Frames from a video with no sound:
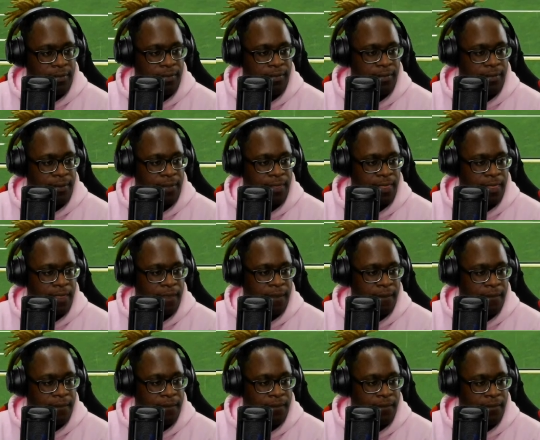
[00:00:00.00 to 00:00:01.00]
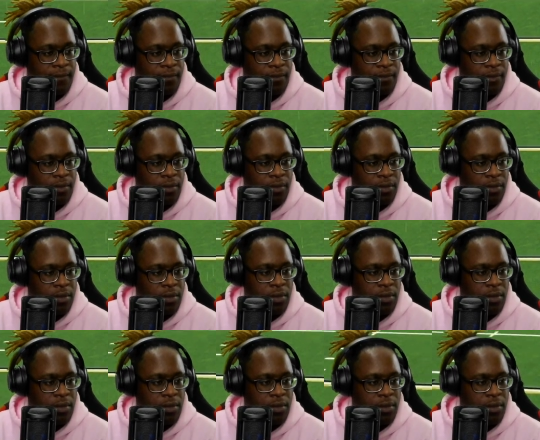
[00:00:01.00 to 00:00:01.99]

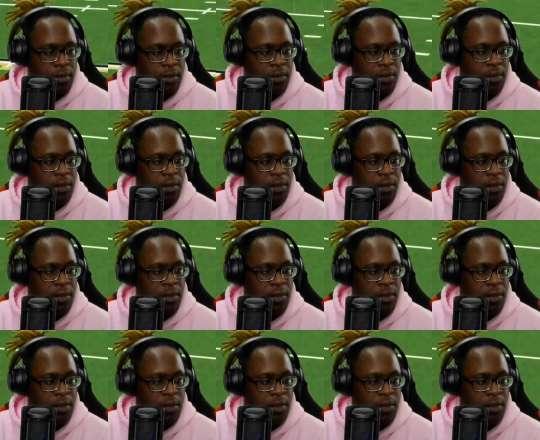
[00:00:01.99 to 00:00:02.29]
[no speech]